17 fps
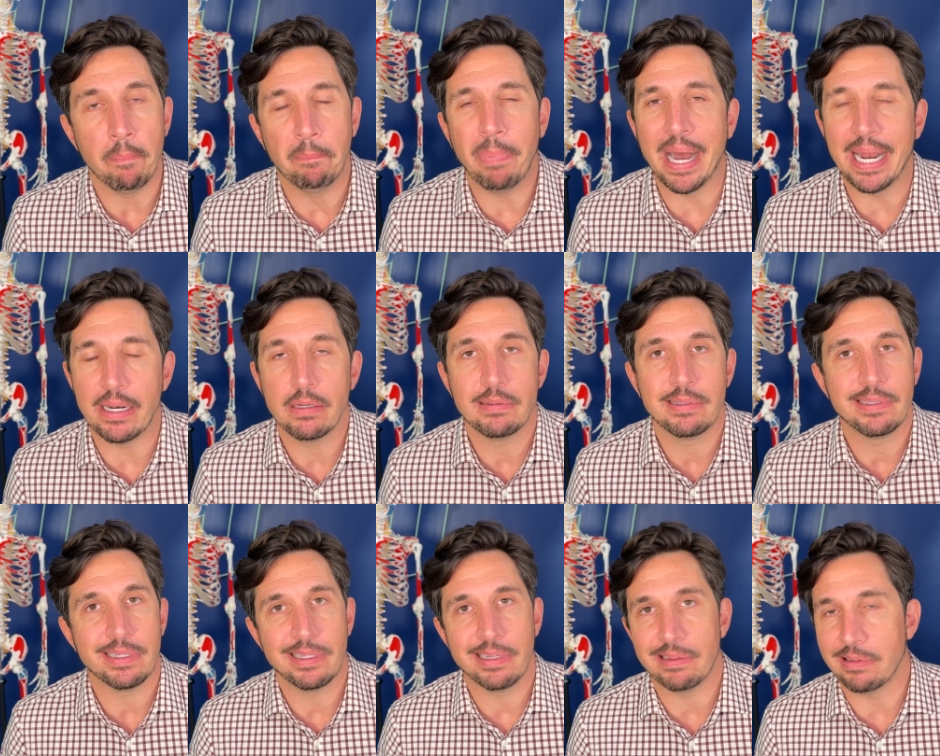But
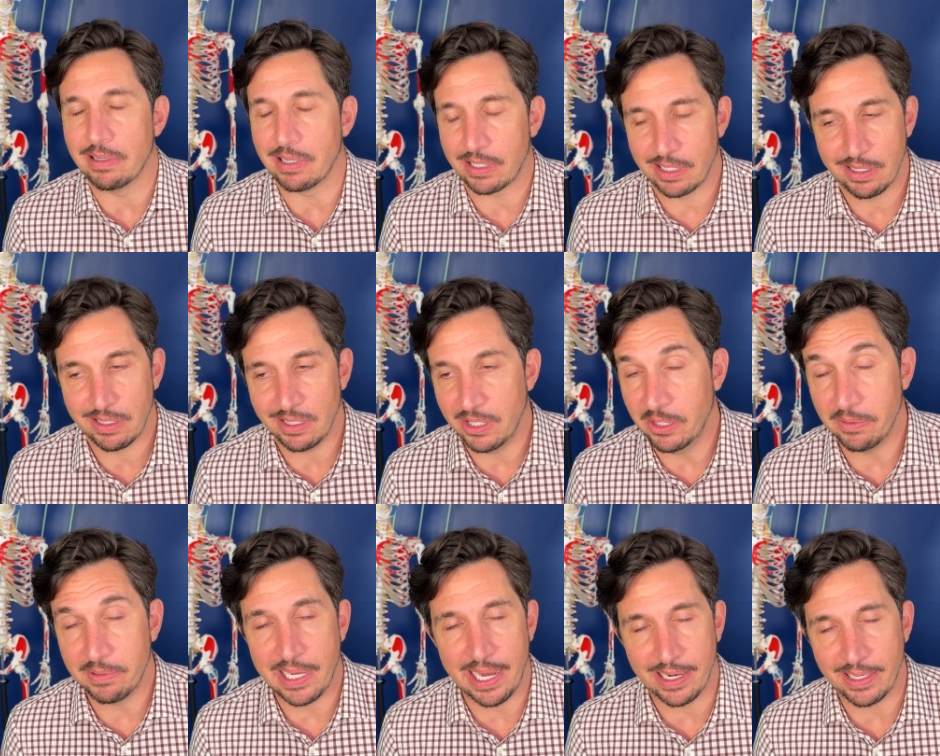look, you
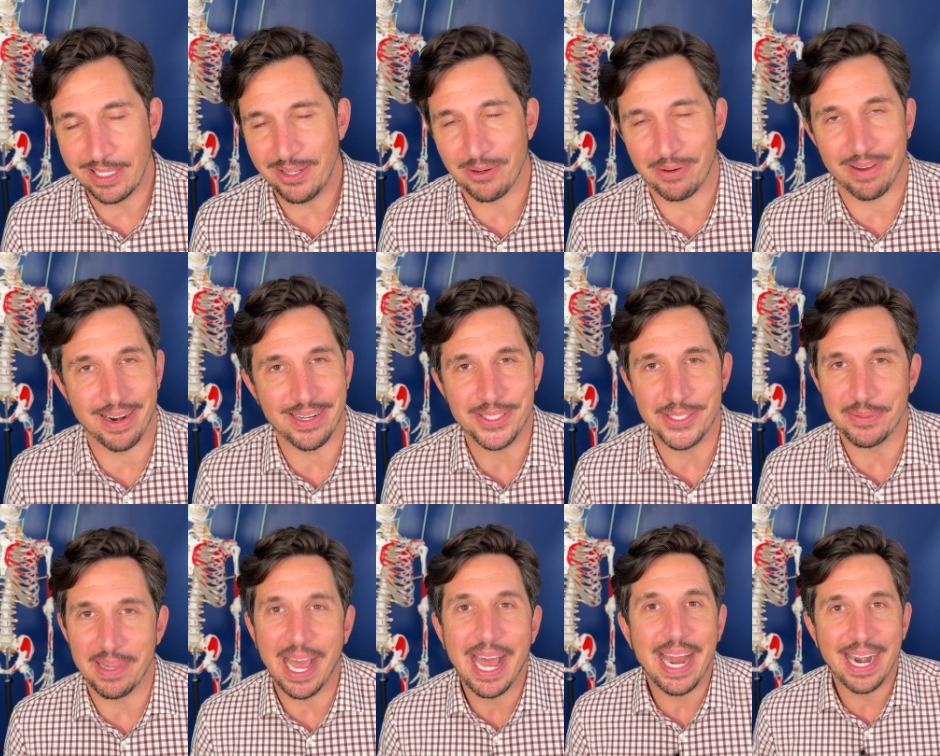can't, you don't know how to do
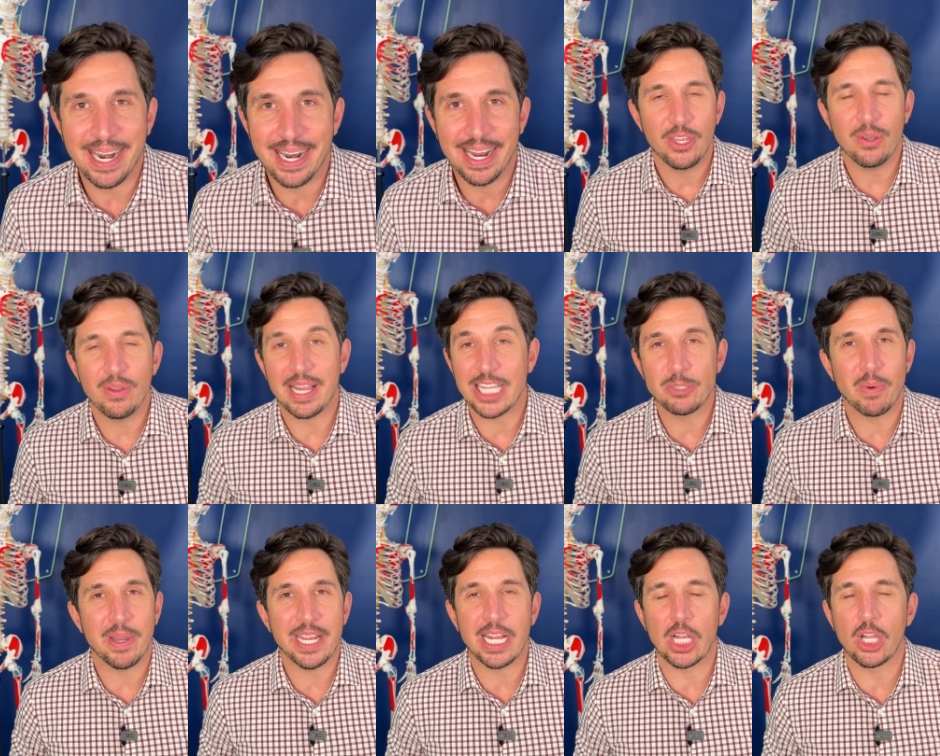that. You, that's
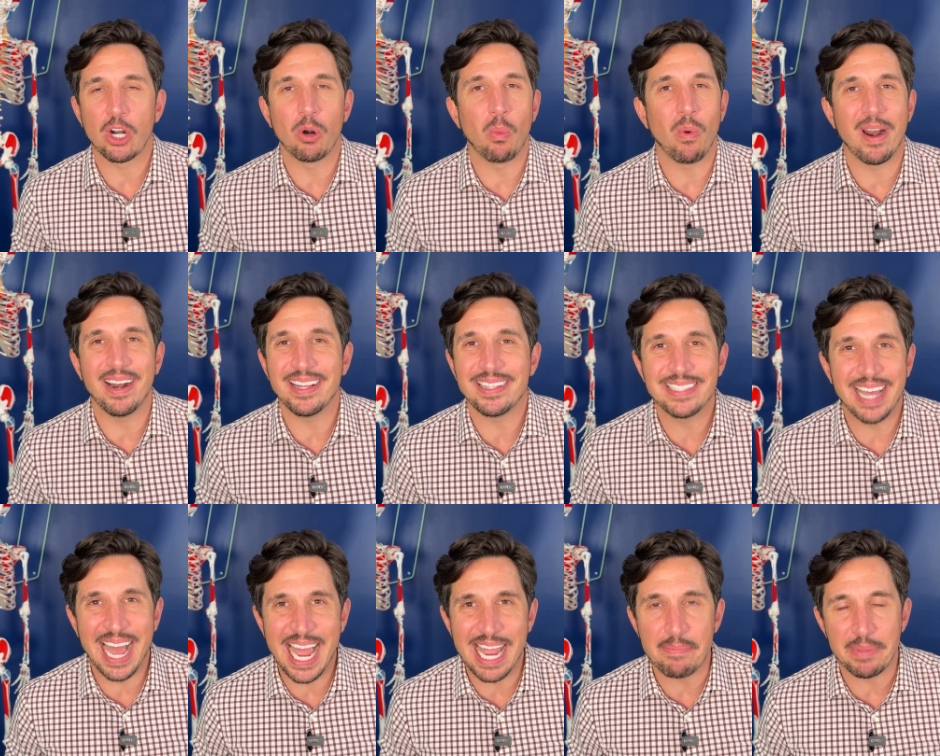why you gotta learn one at a
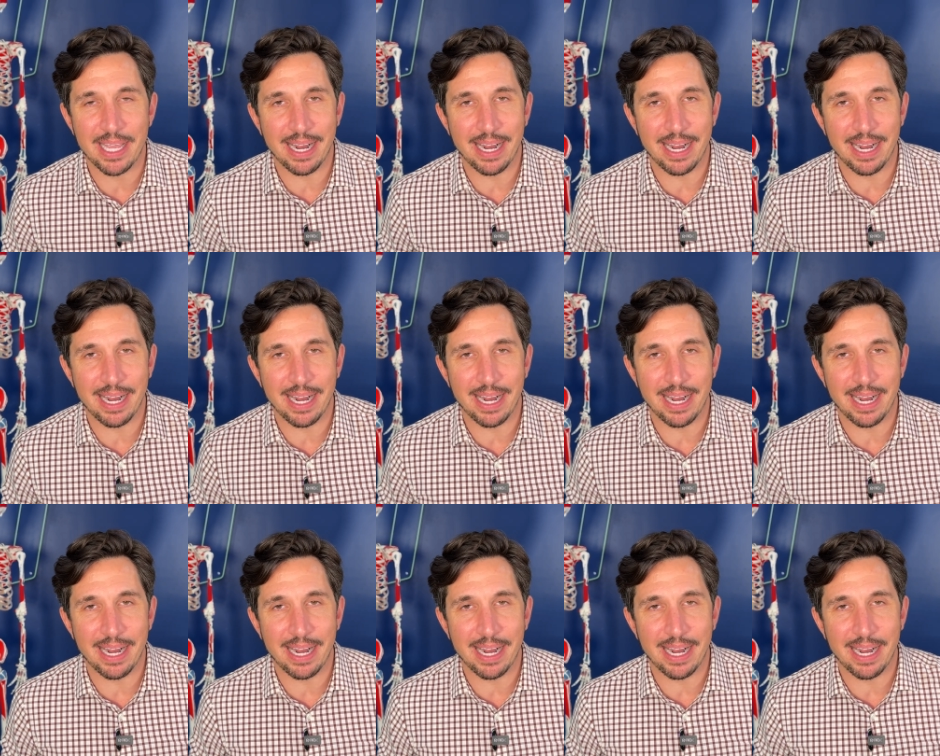time.